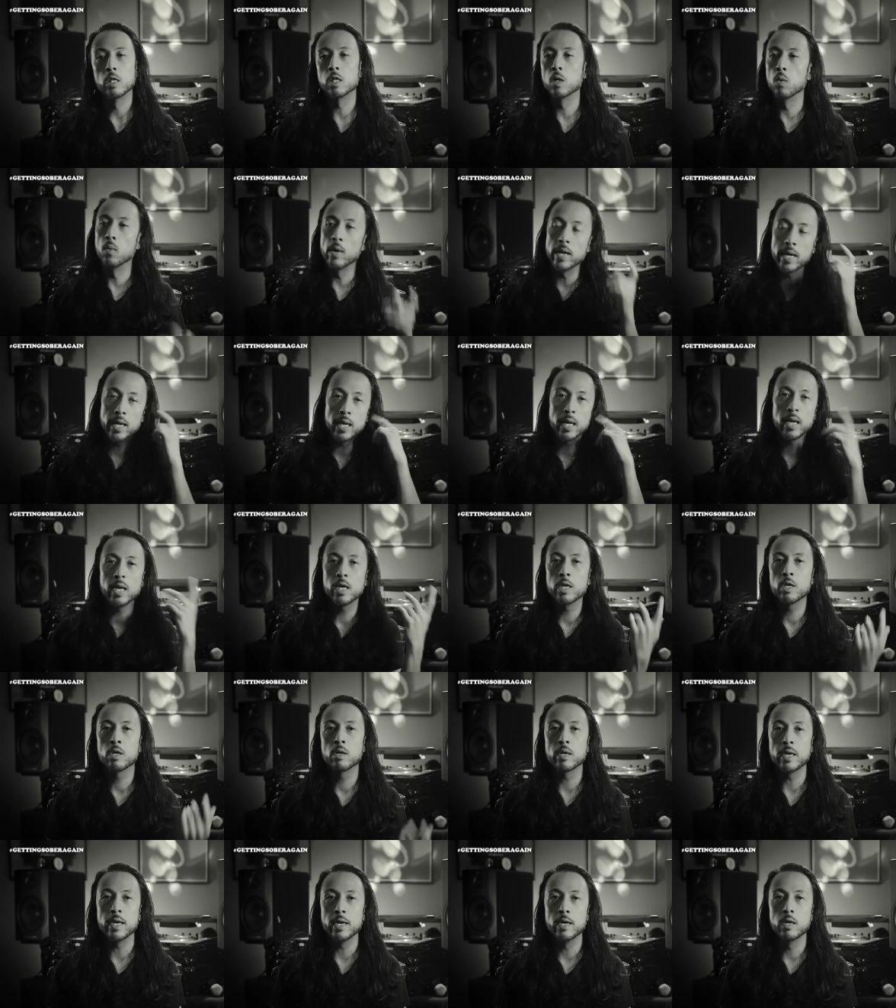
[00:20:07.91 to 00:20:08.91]
The ringing in
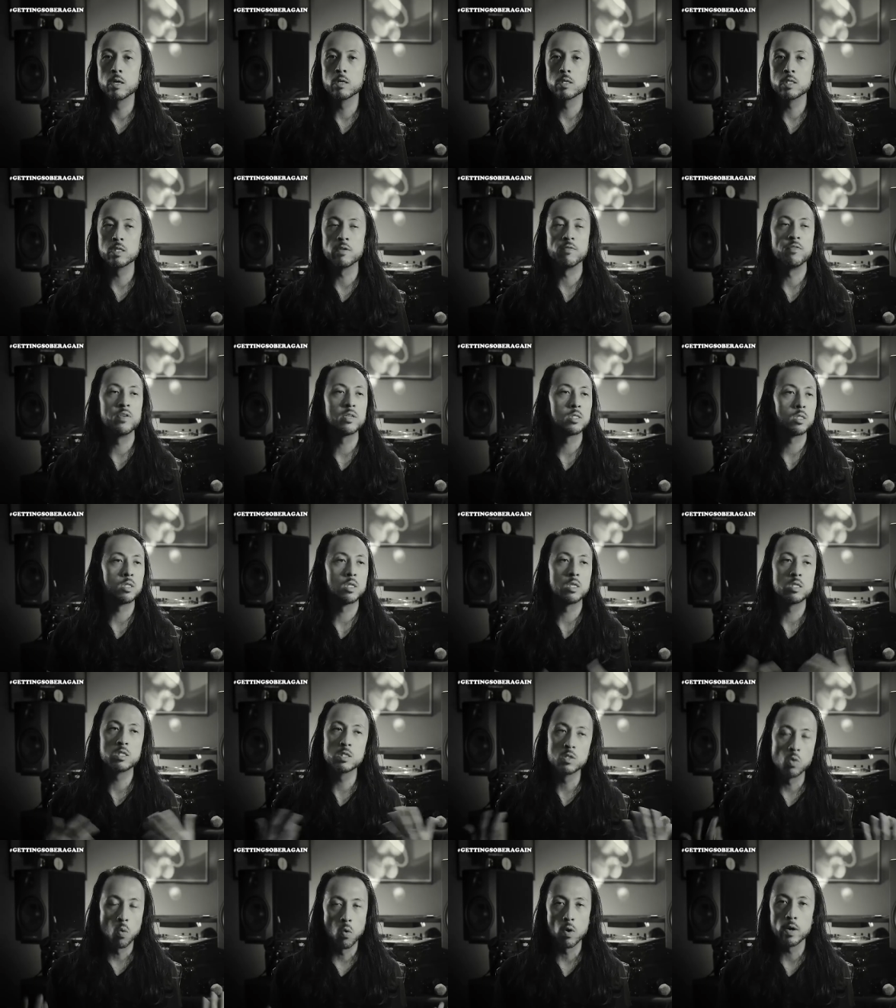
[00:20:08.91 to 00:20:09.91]
your ears, the the
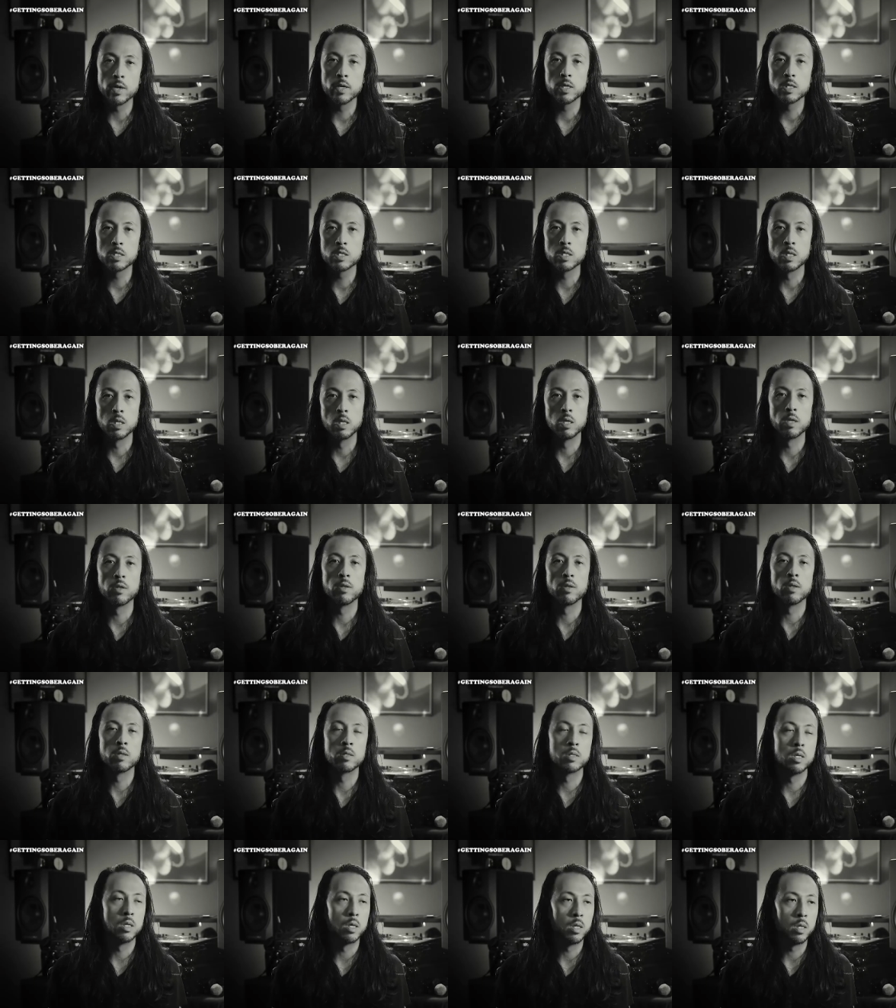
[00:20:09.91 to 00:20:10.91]
soreness, the,
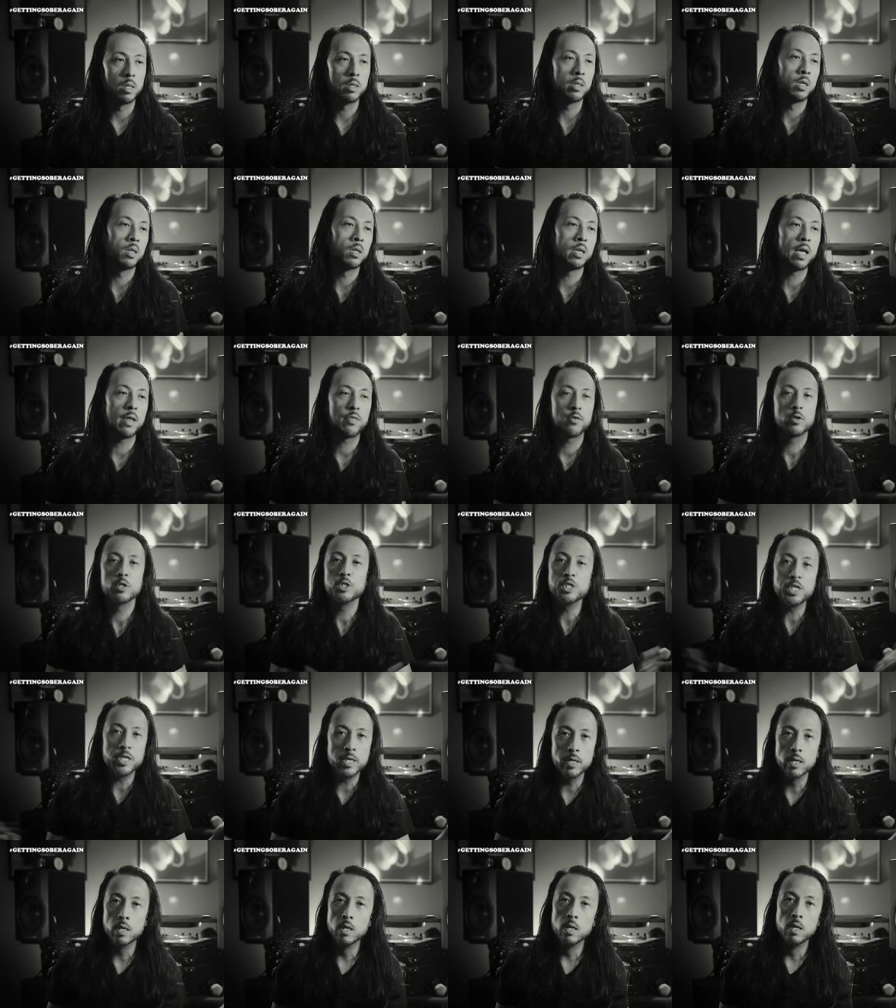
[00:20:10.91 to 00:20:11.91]
the, the
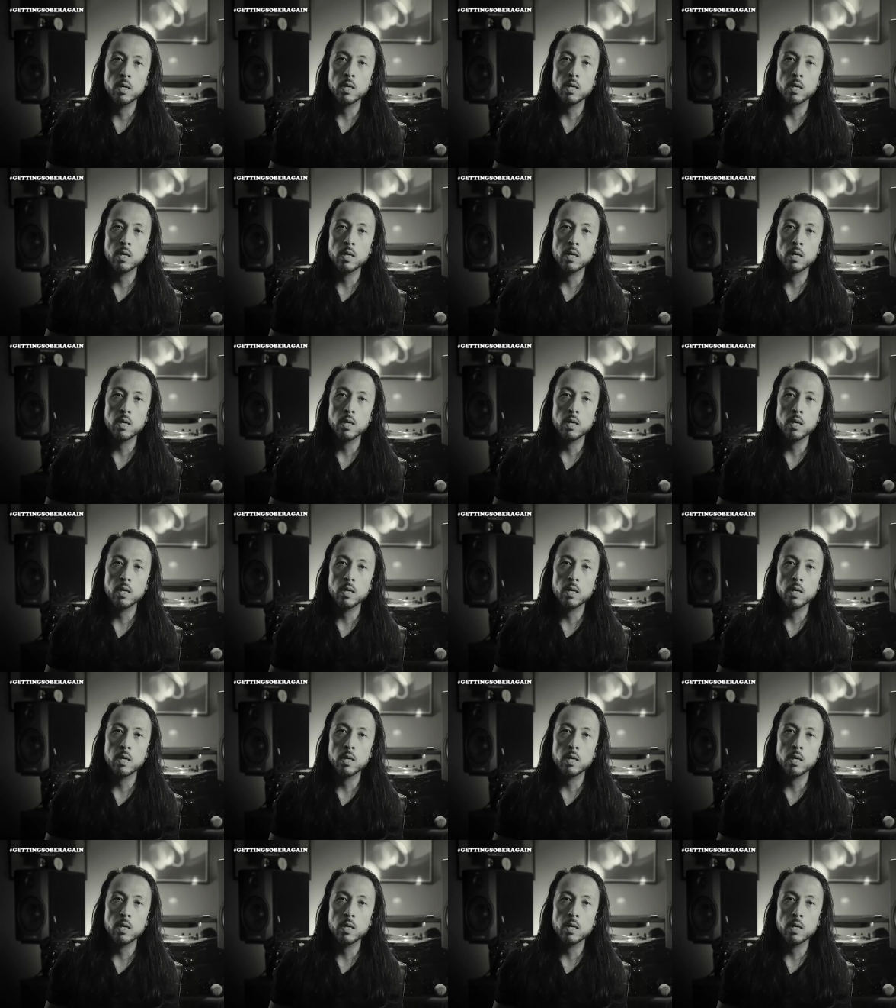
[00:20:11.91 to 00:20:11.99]
lethargy